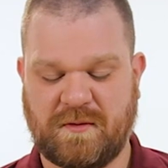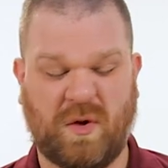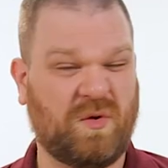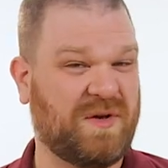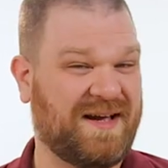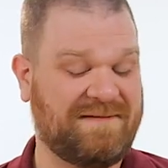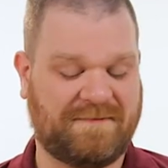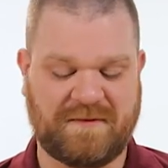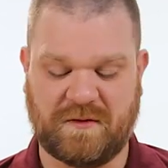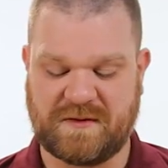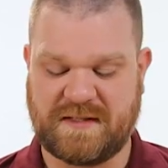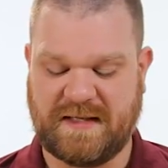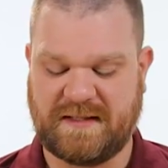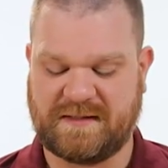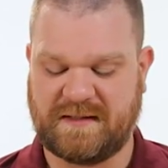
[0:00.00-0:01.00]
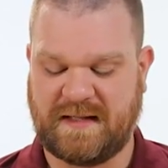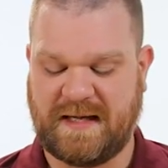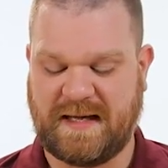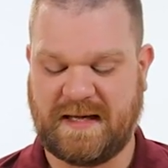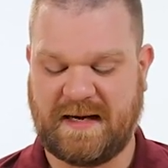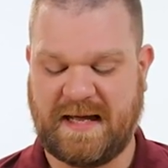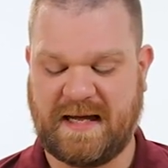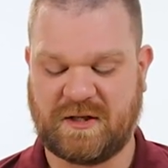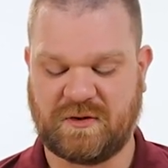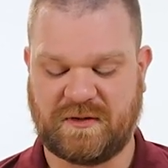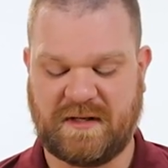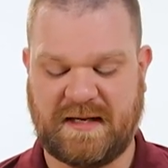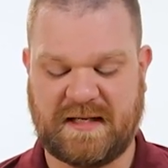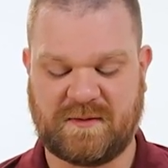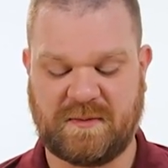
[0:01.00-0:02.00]
The whole knife feels nice in the hand,
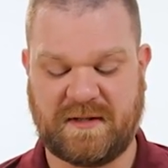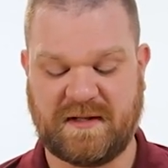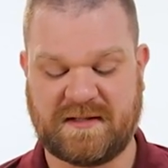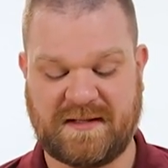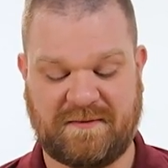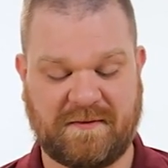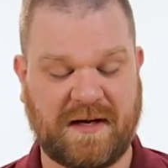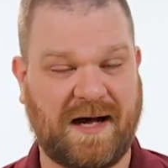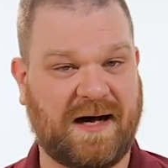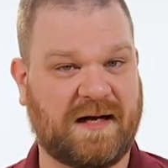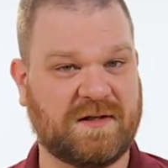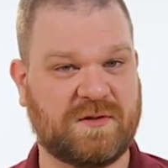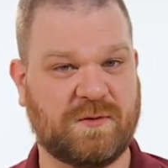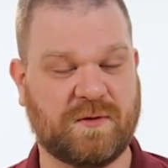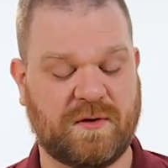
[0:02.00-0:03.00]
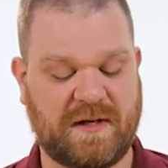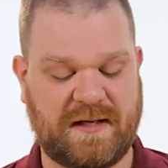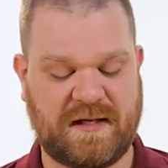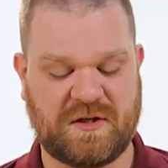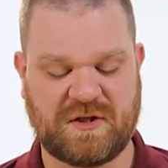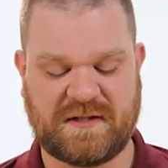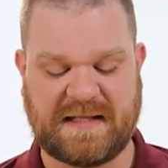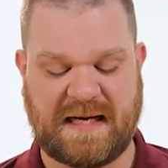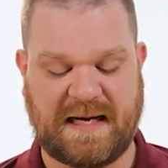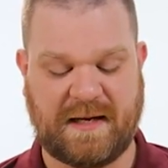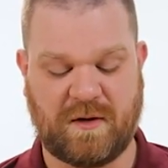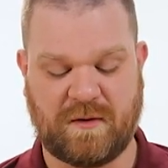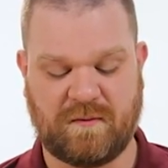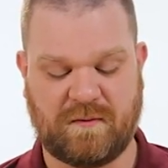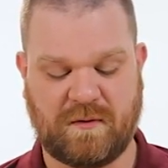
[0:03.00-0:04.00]
actually, and that's because they've contoured each
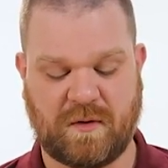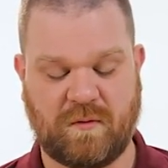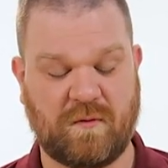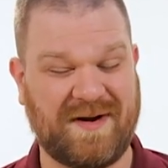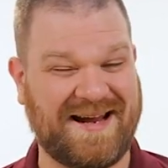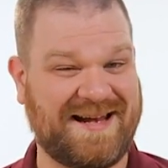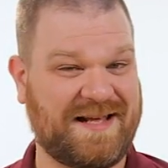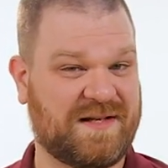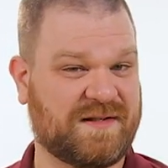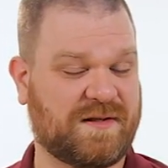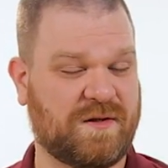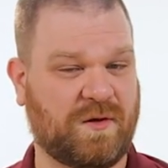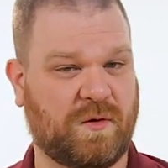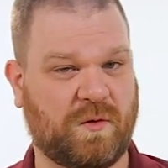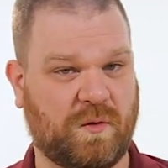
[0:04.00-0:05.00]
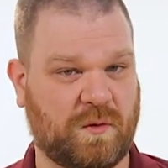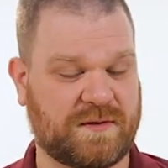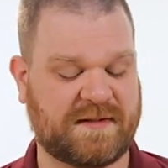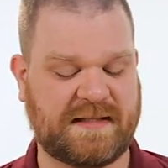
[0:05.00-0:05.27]
side or, or radiused the whole